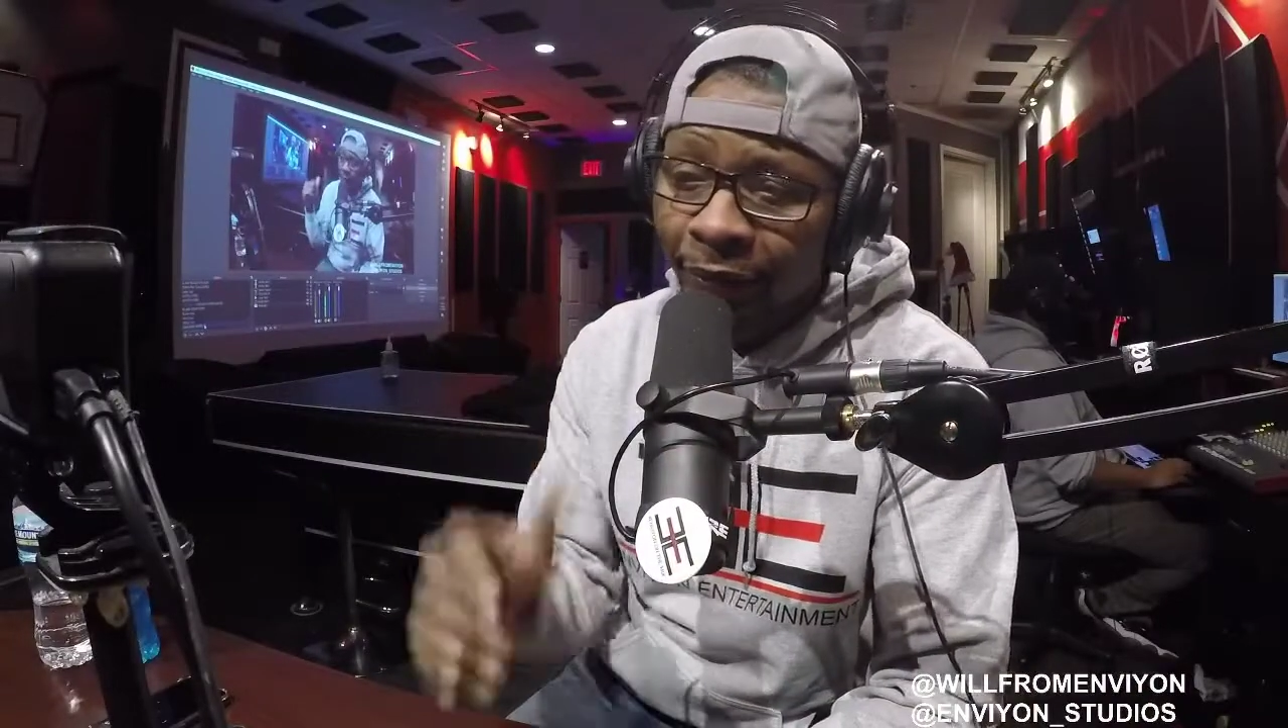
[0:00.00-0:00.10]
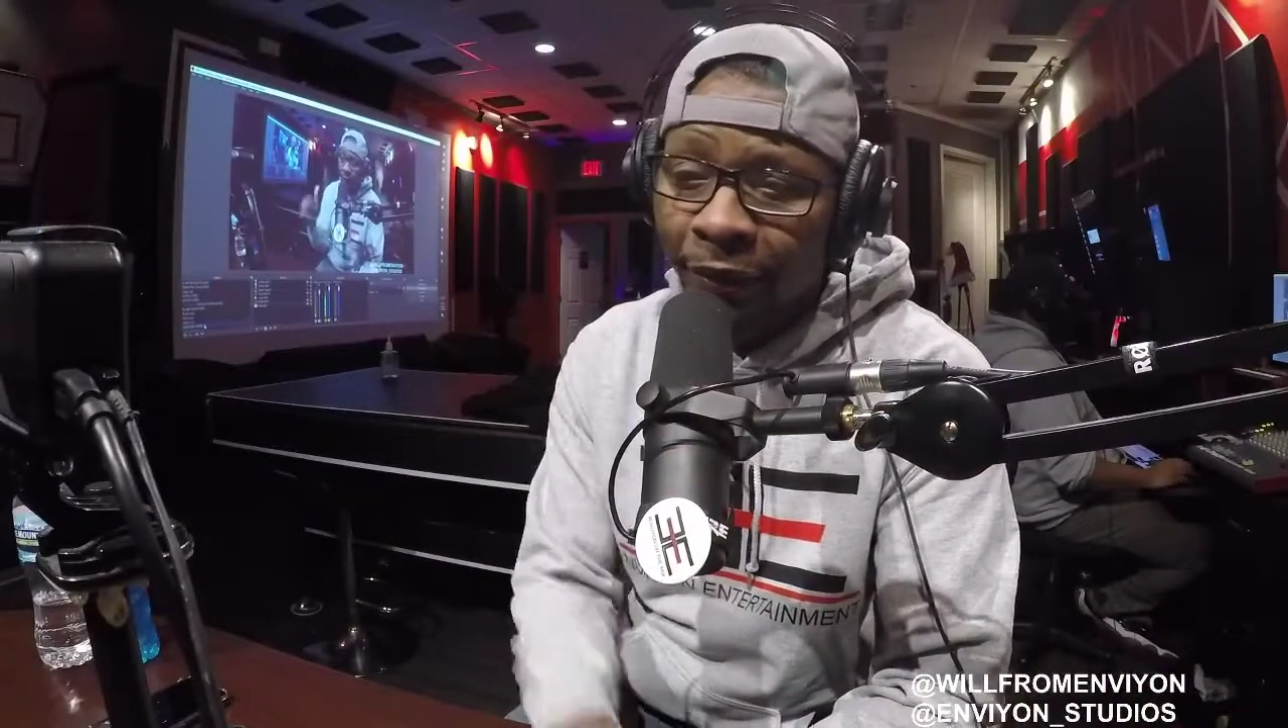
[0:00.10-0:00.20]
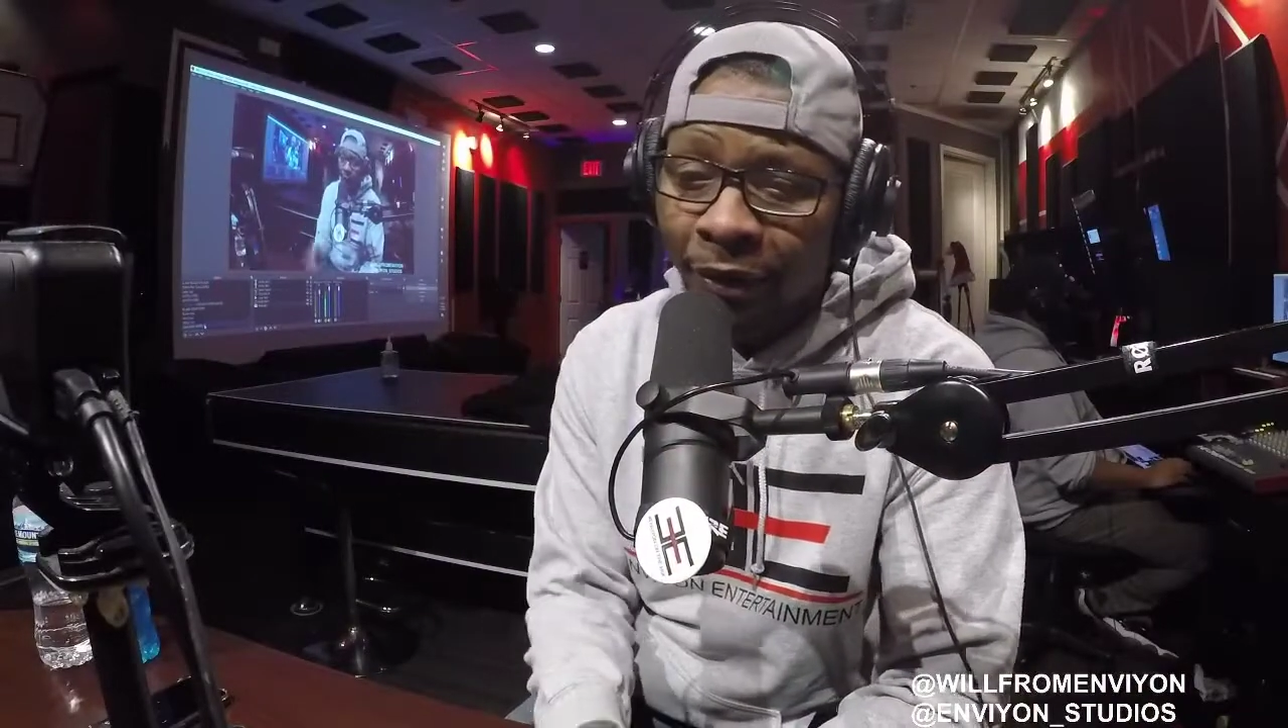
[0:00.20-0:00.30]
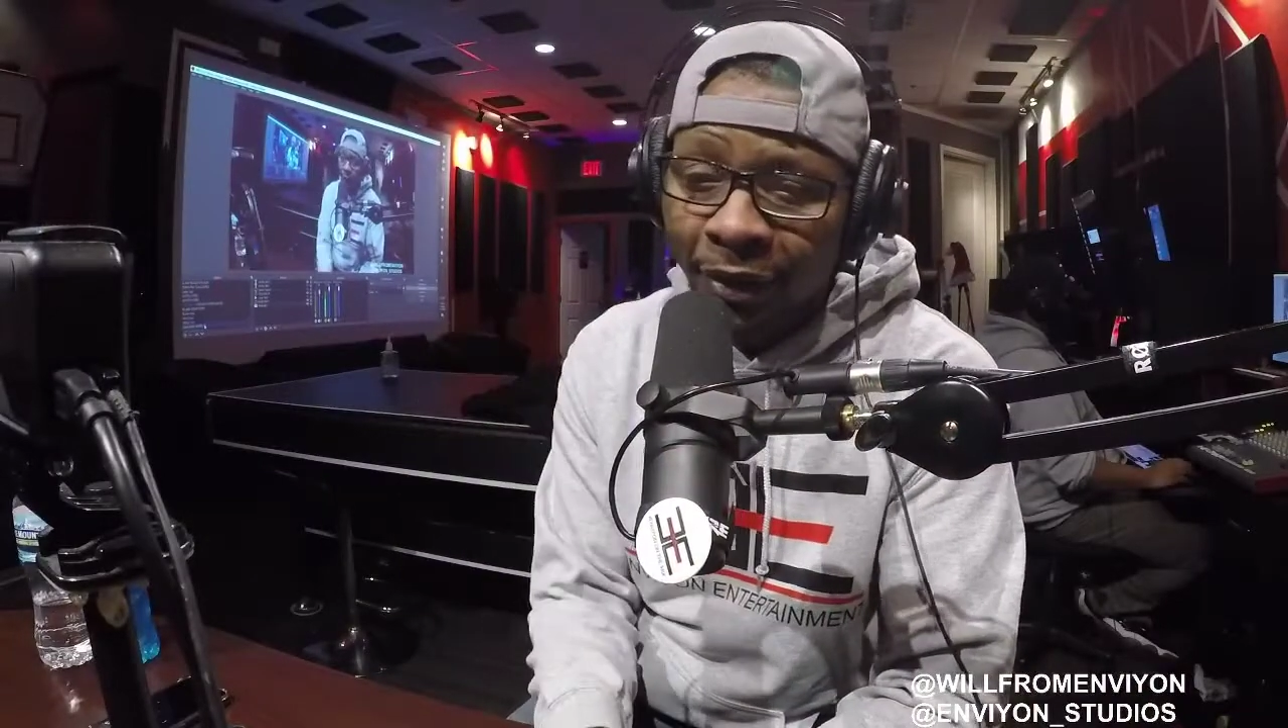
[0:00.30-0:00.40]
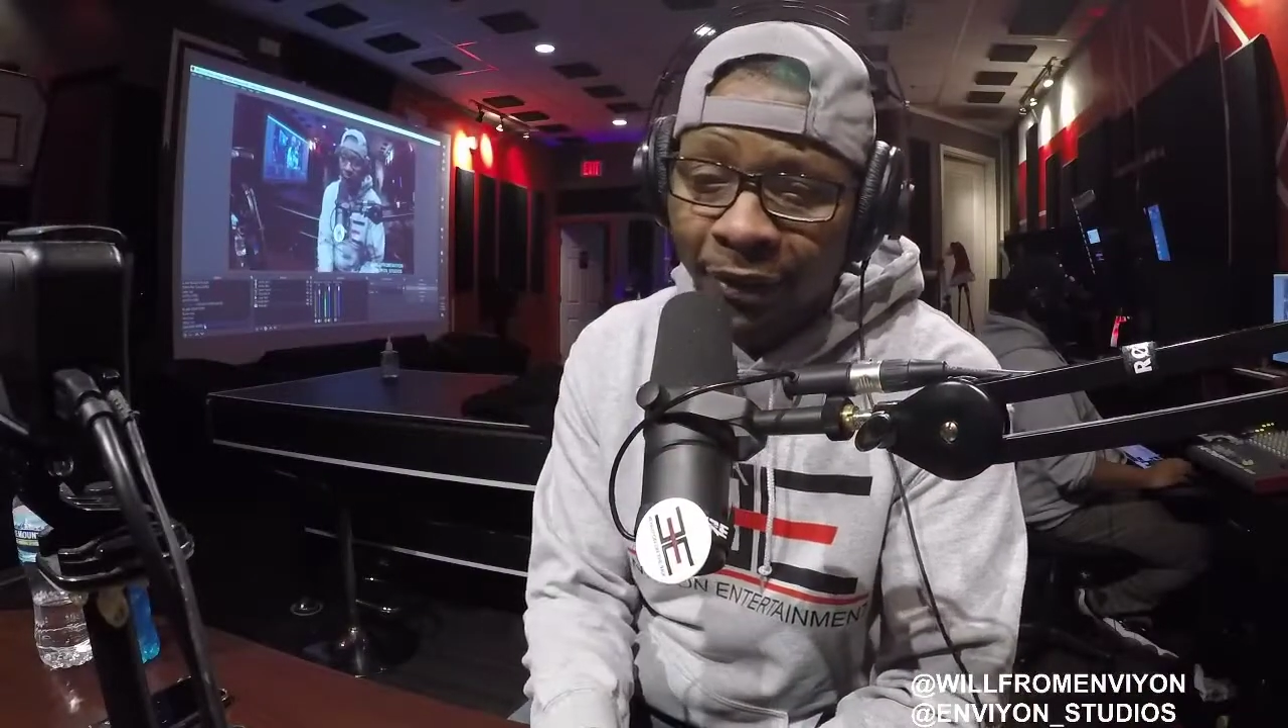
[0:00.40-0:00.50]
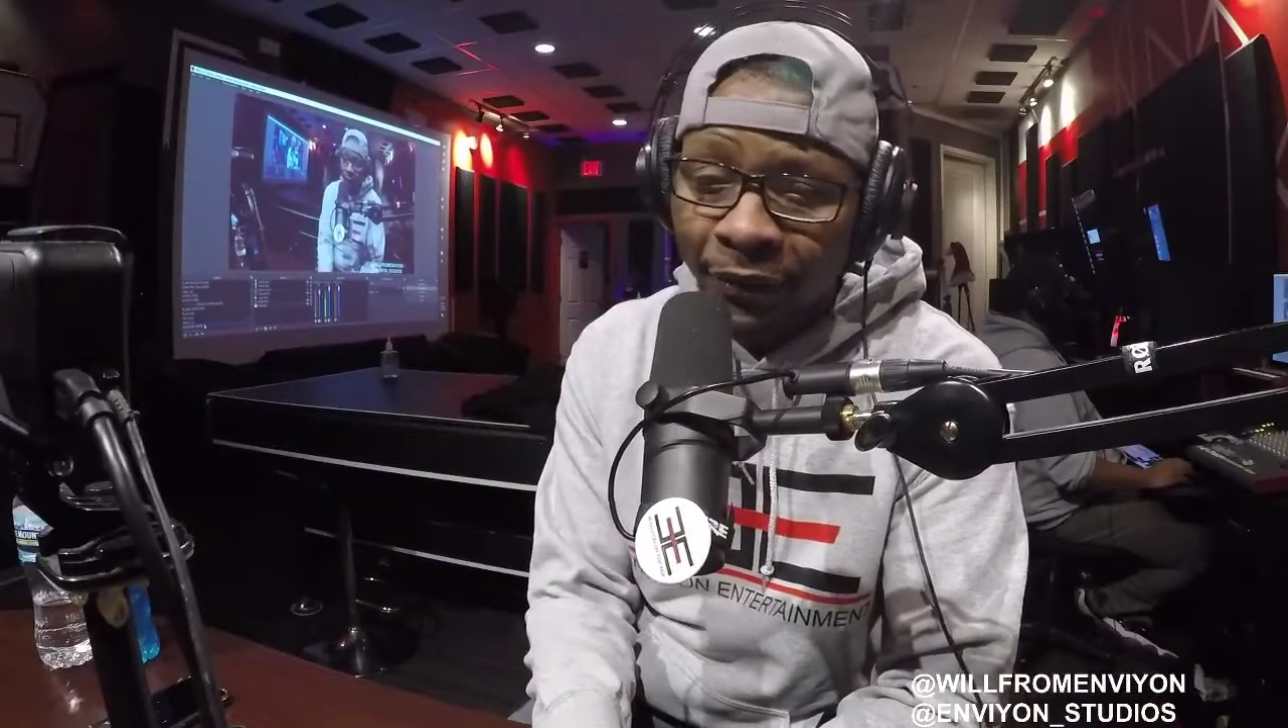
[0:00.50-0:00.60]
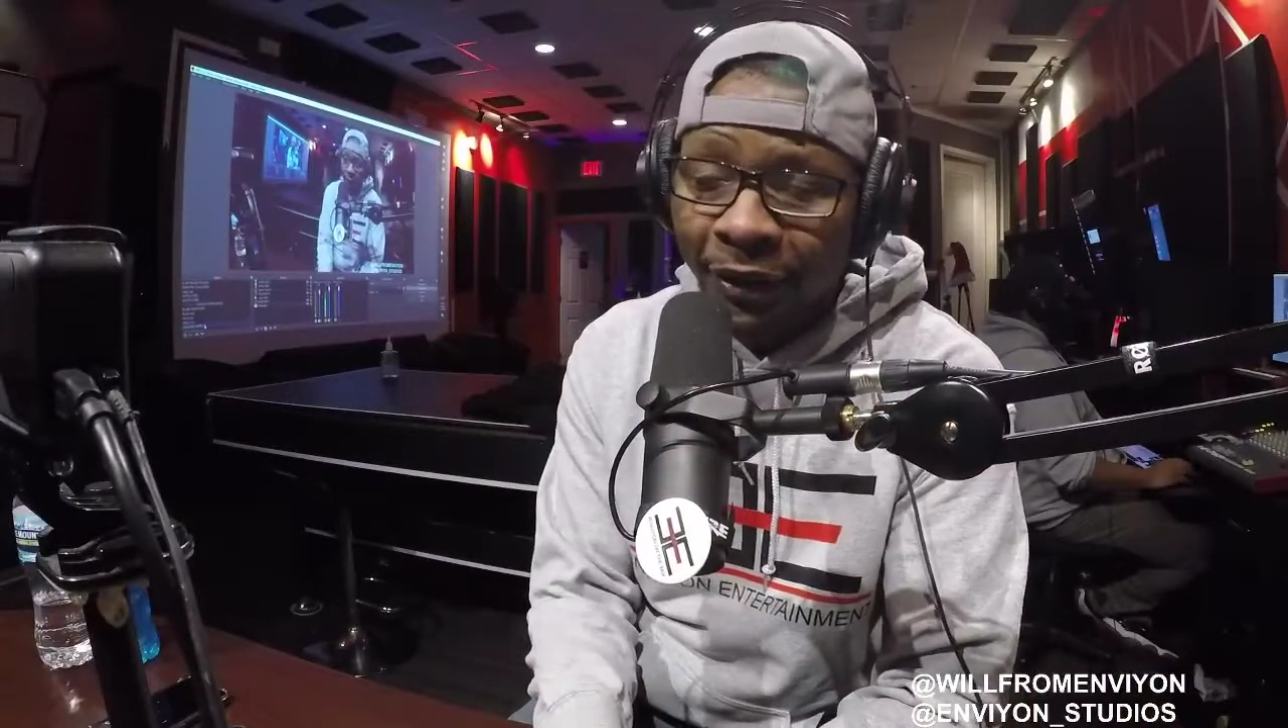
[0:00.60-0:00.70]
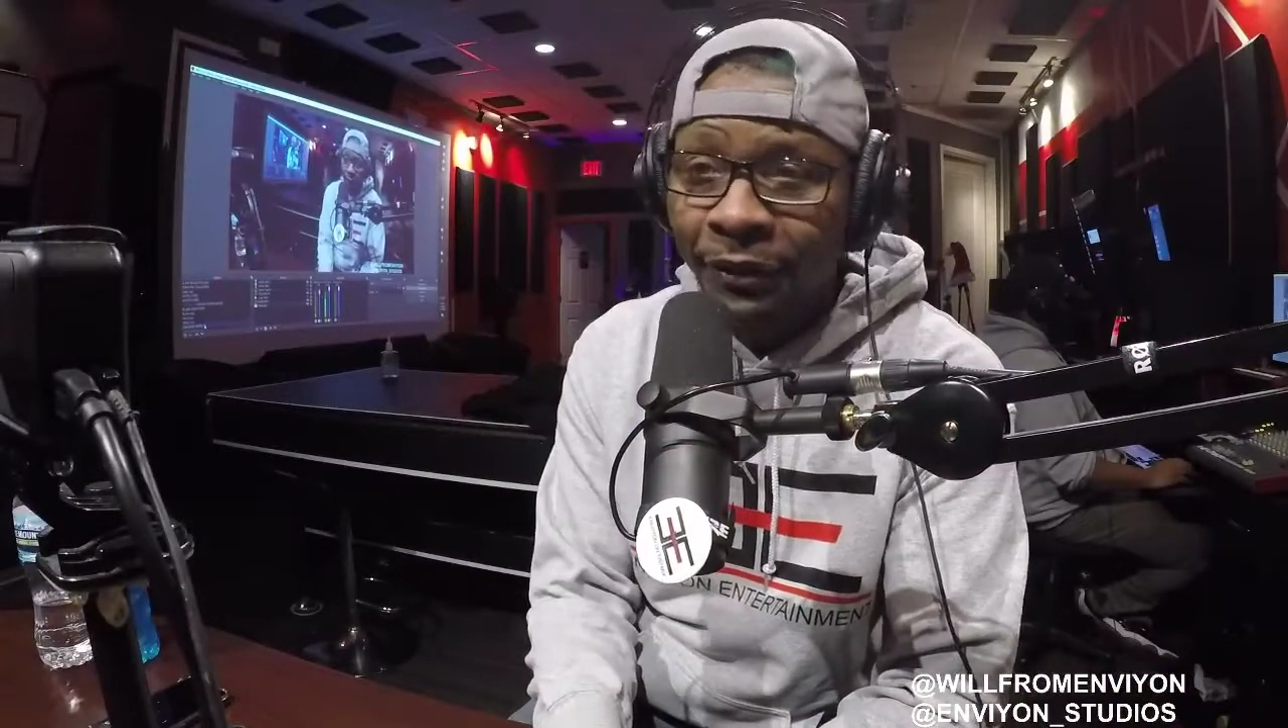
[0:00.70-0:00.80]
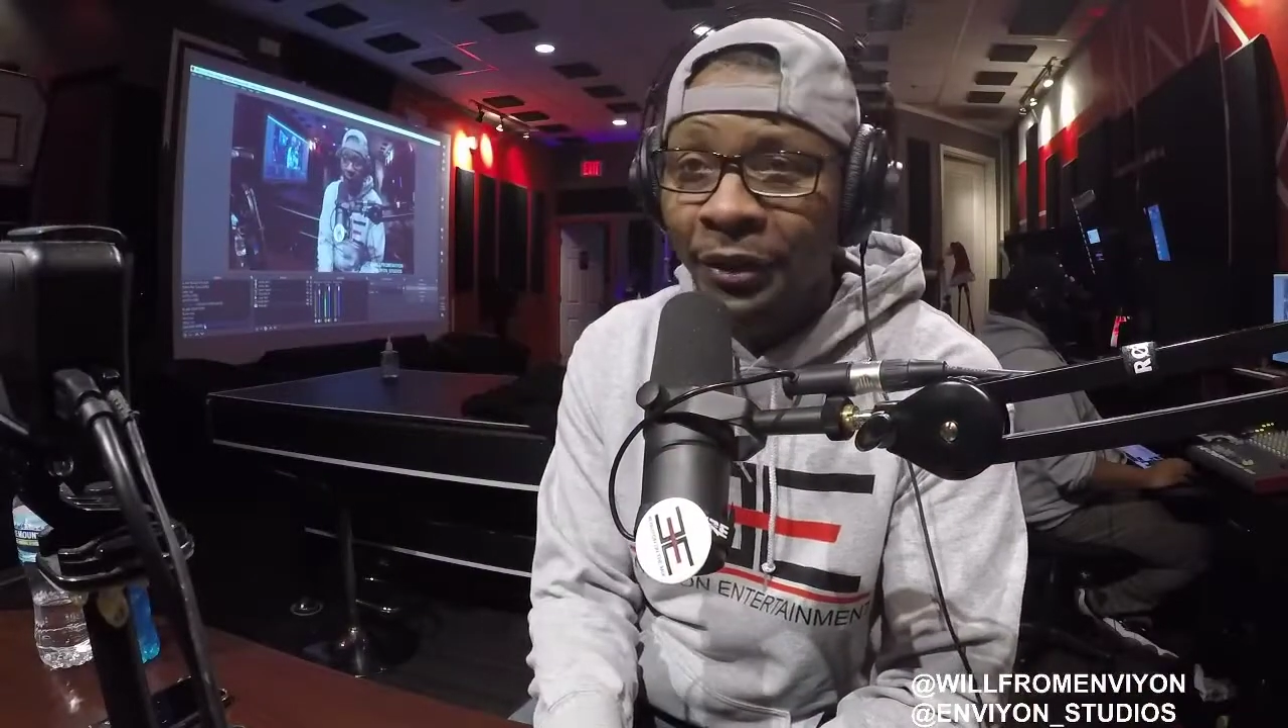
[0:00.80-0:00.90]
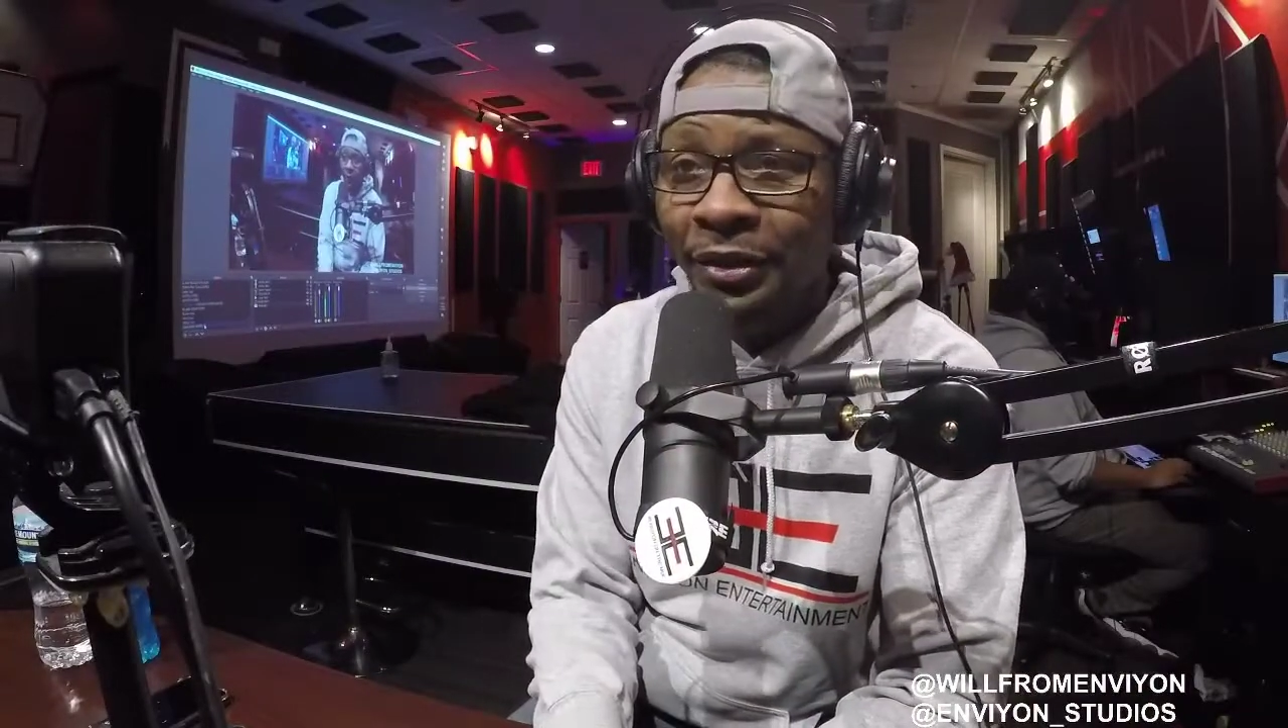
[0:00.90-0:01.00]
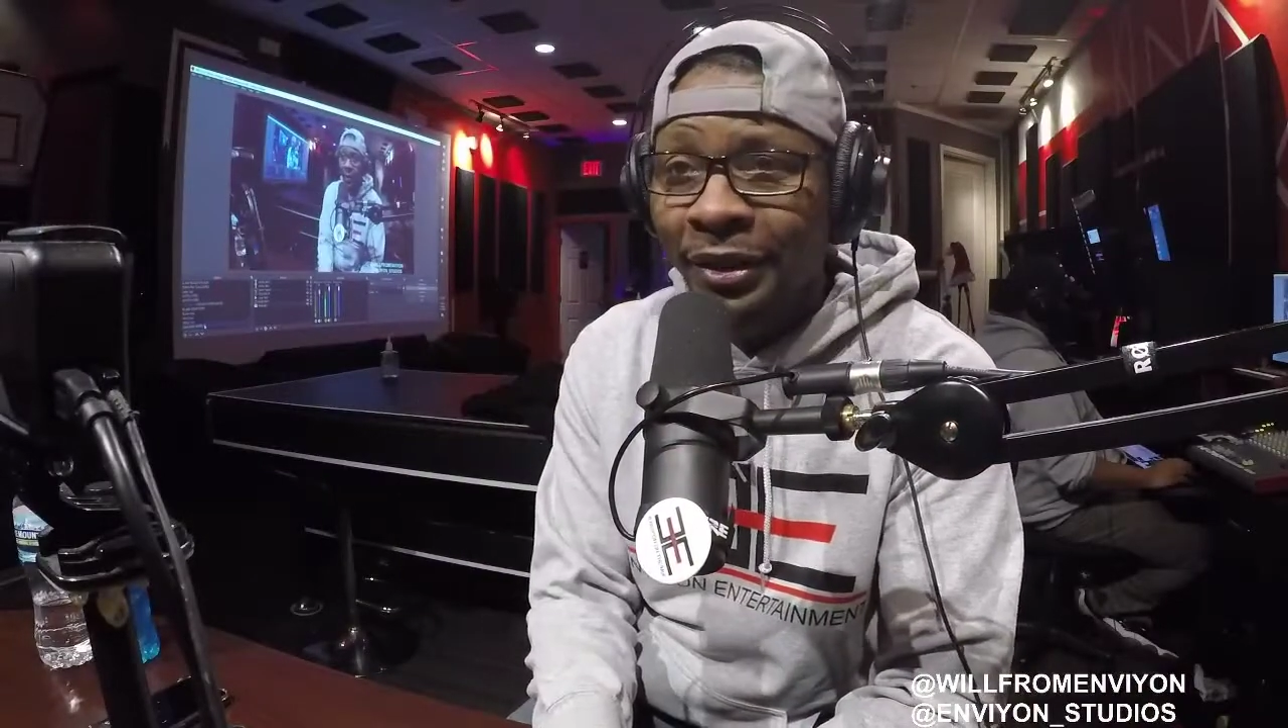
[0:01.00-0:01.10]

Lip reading: 51st